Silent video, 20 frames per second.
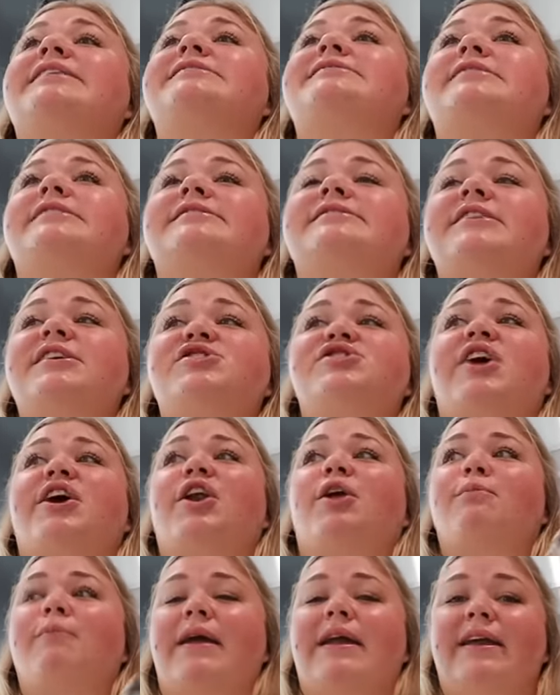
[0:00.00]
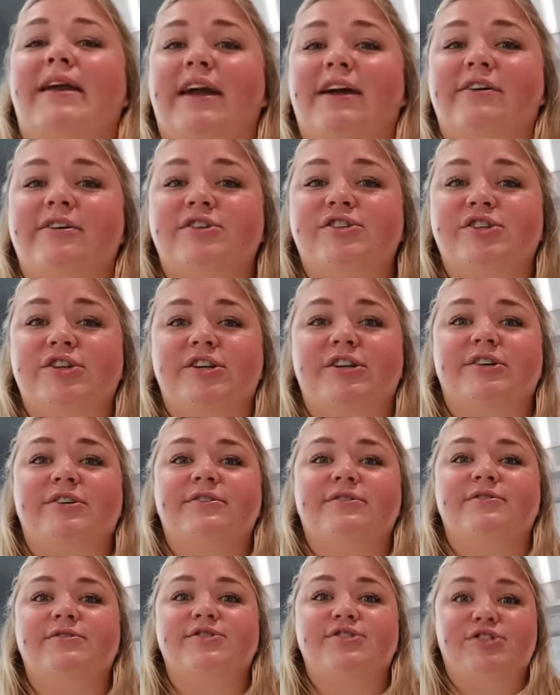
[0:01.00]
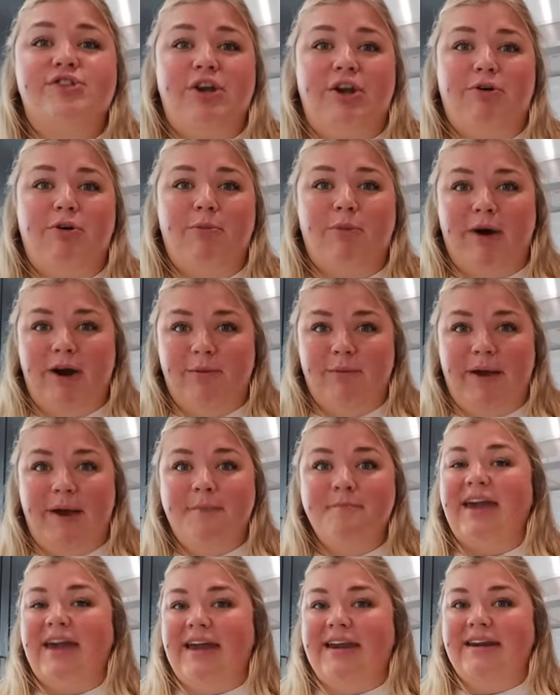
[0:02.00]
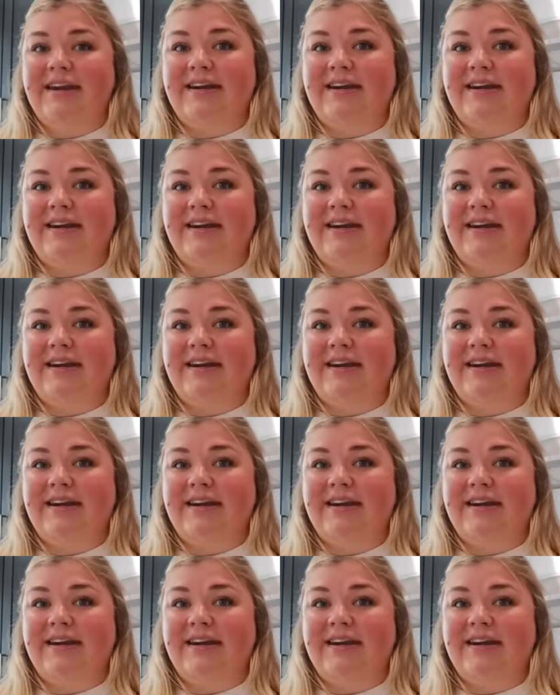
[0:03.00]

Disney Channel main character studio apartment in